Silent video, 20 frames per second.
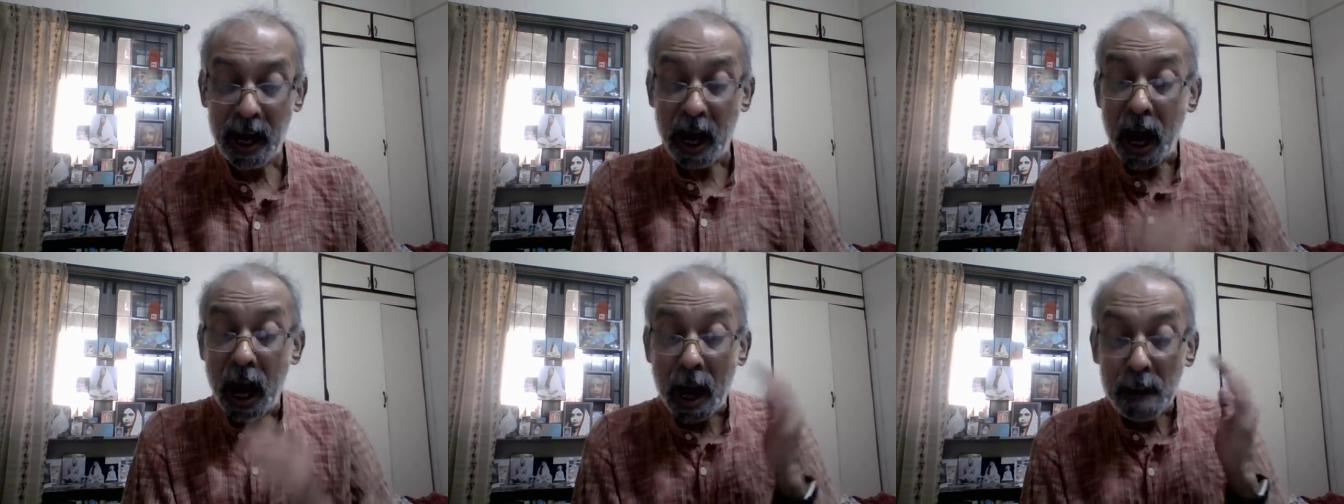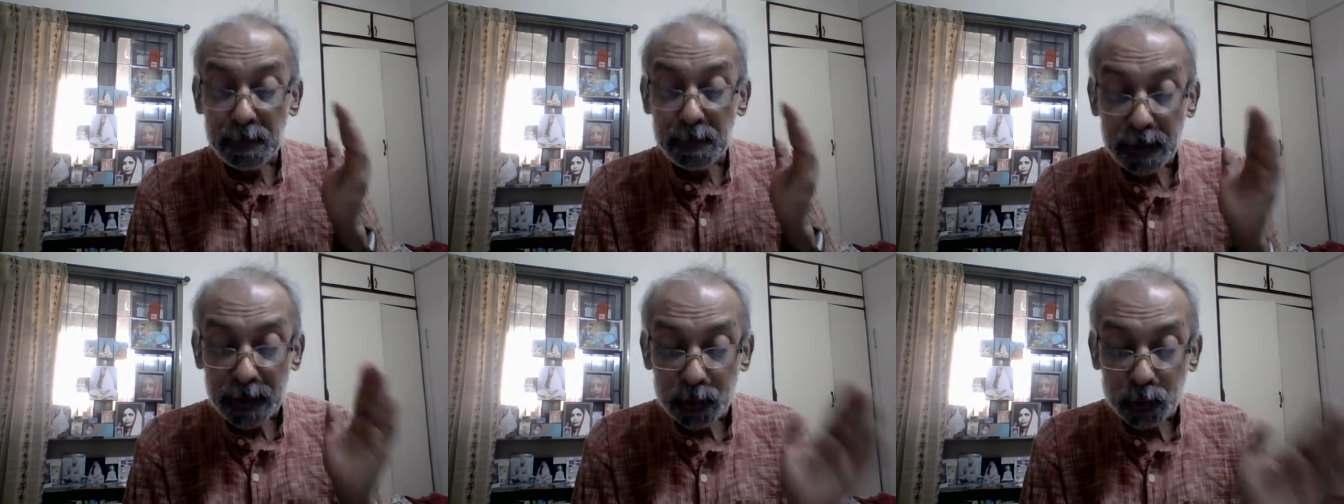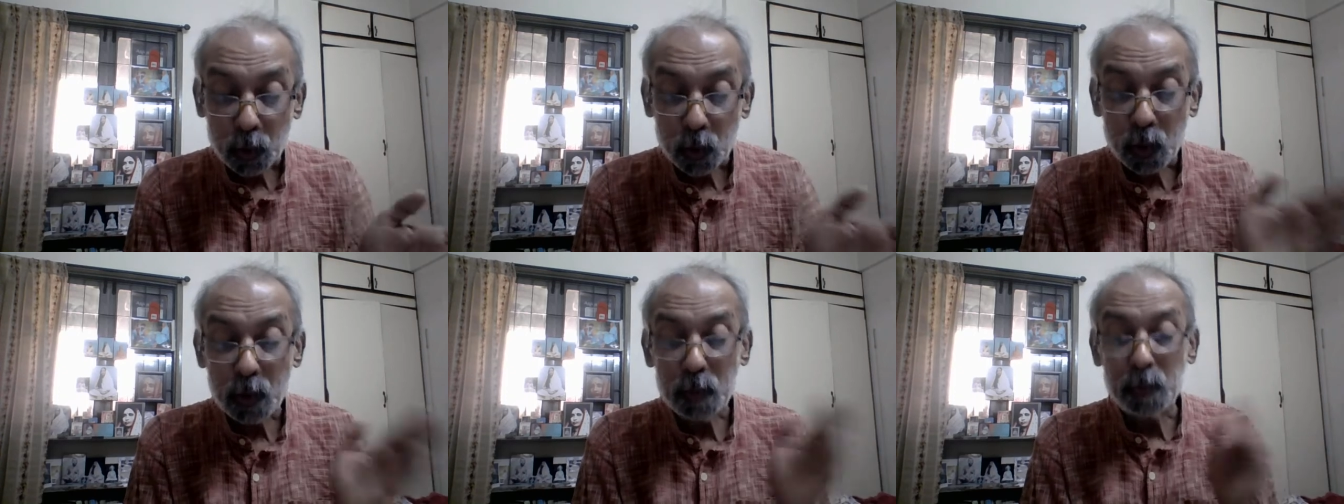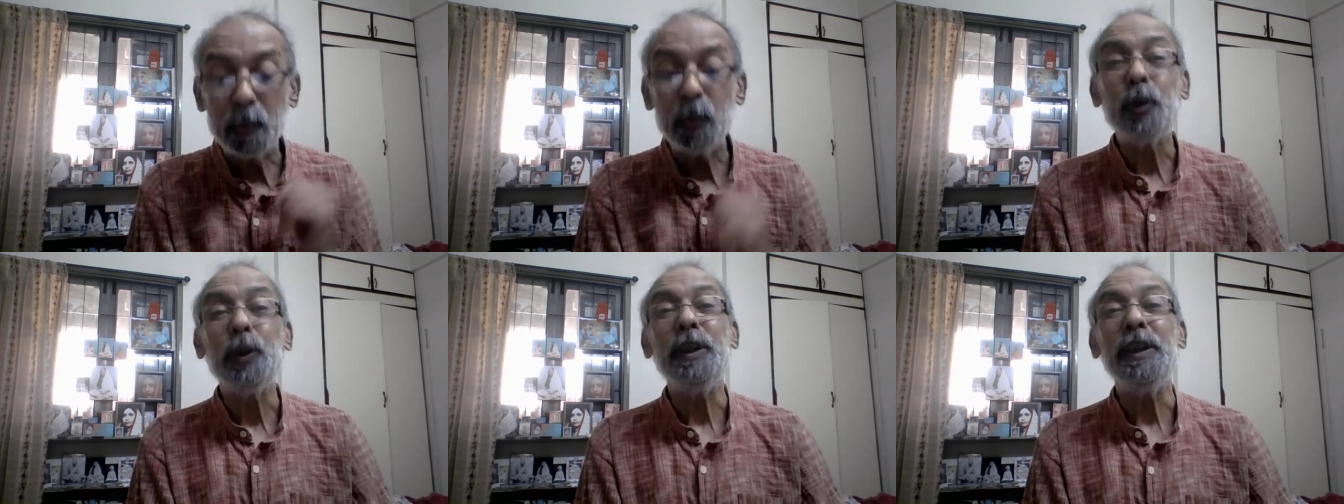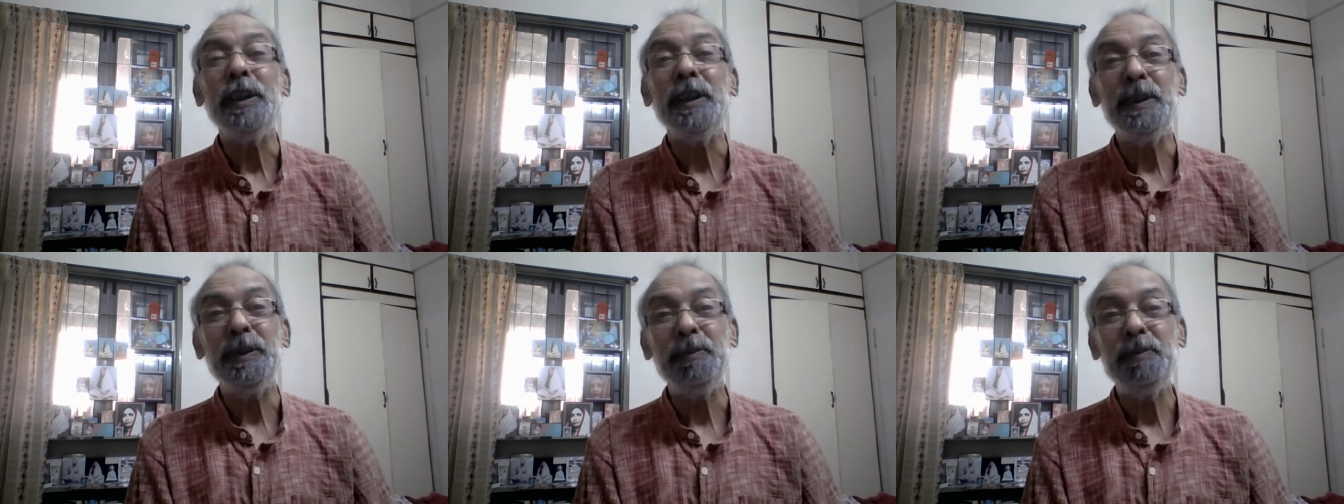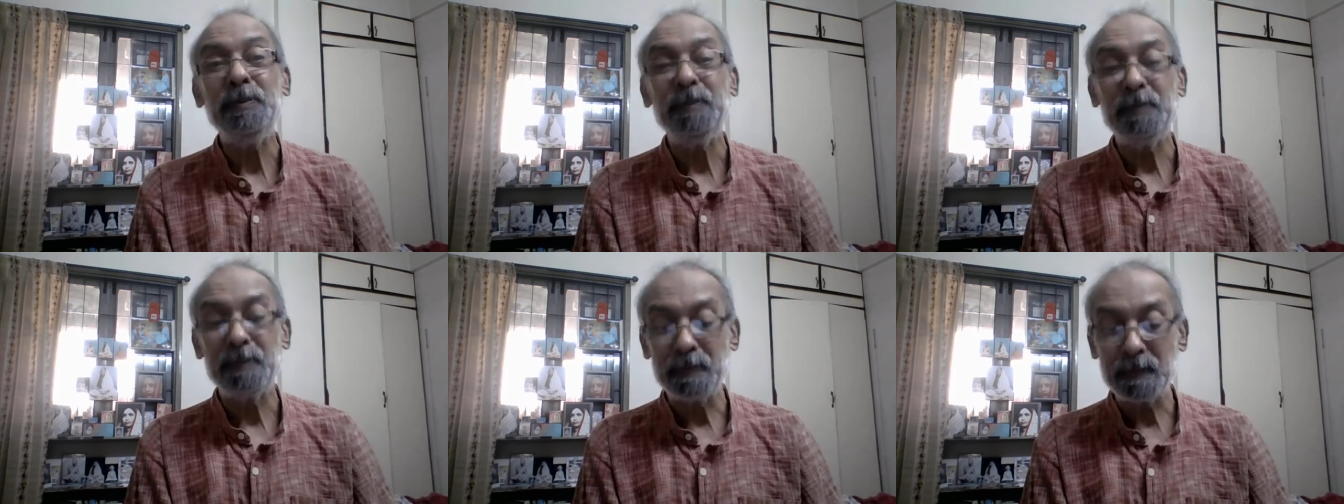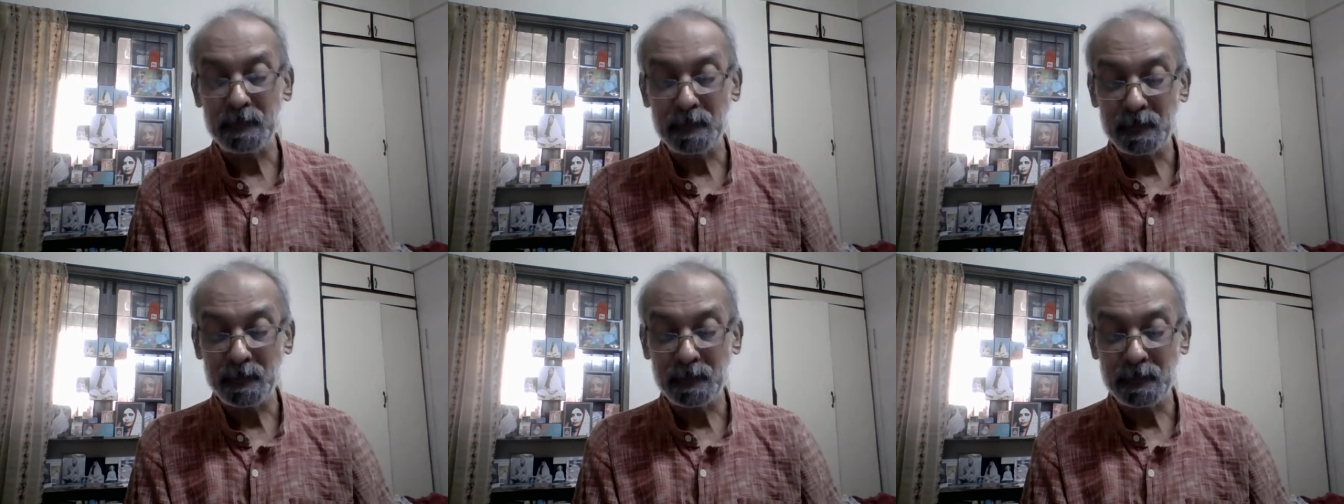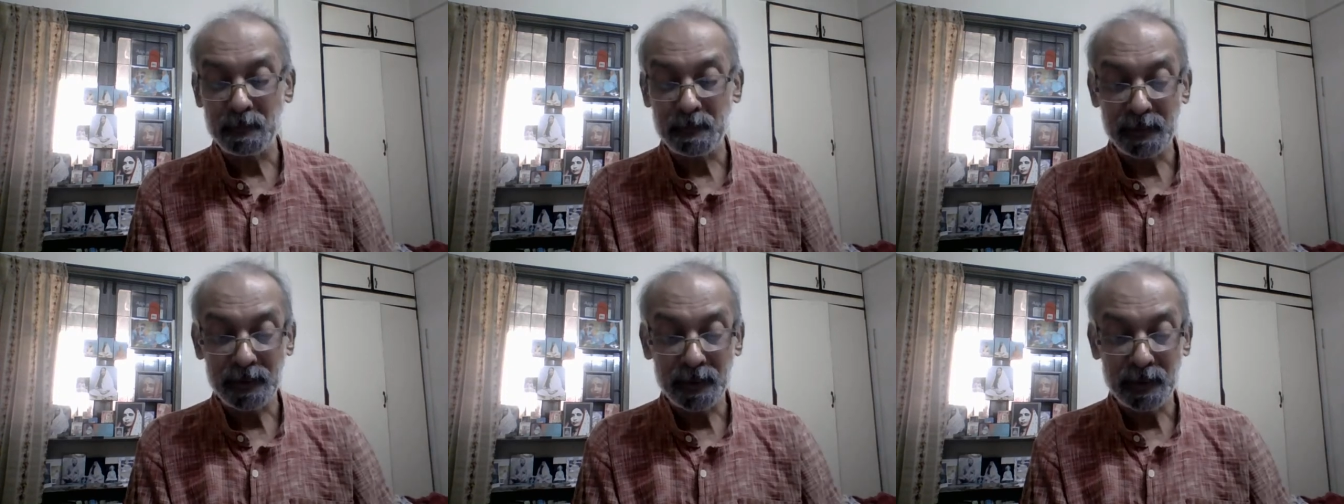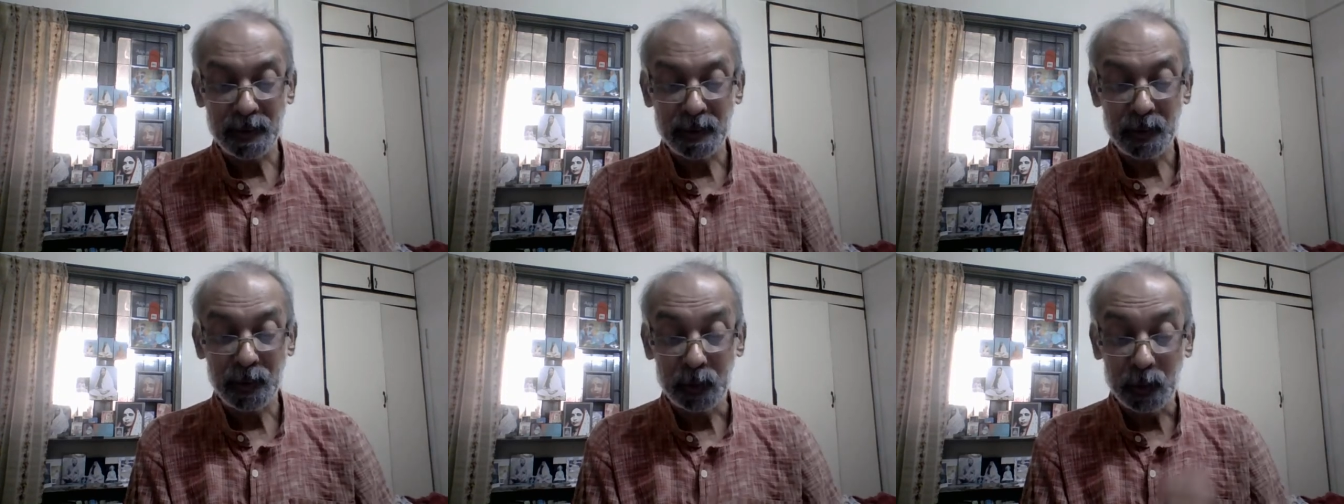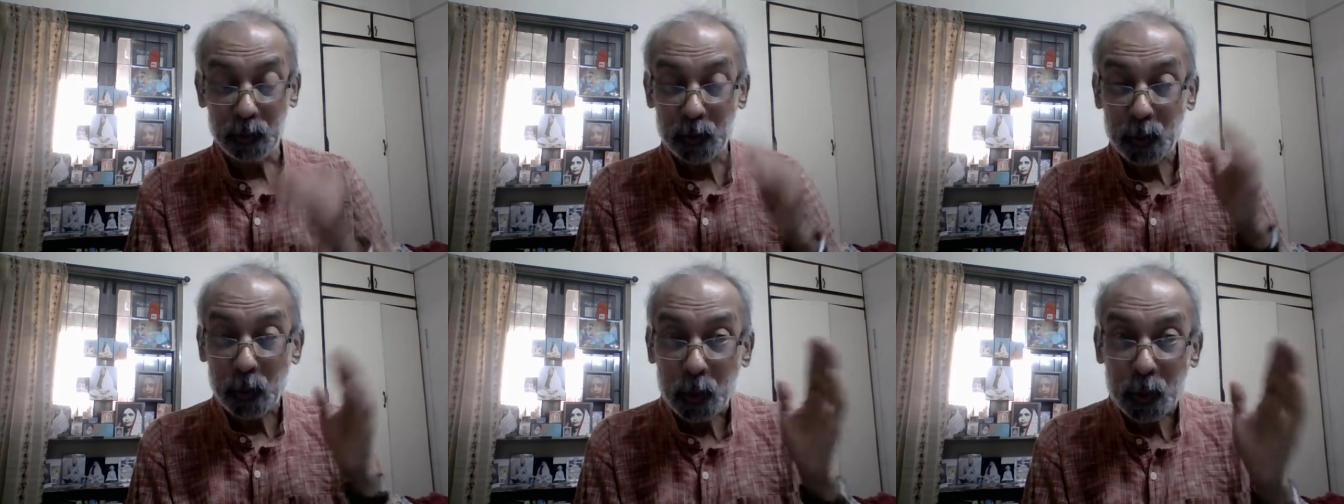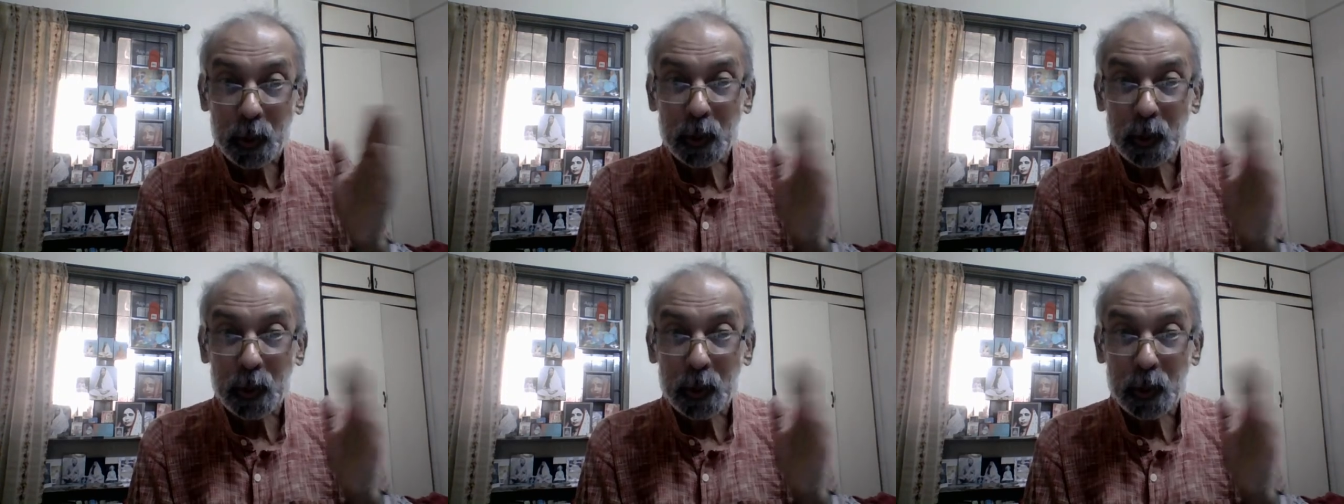Ami dolpoti, dol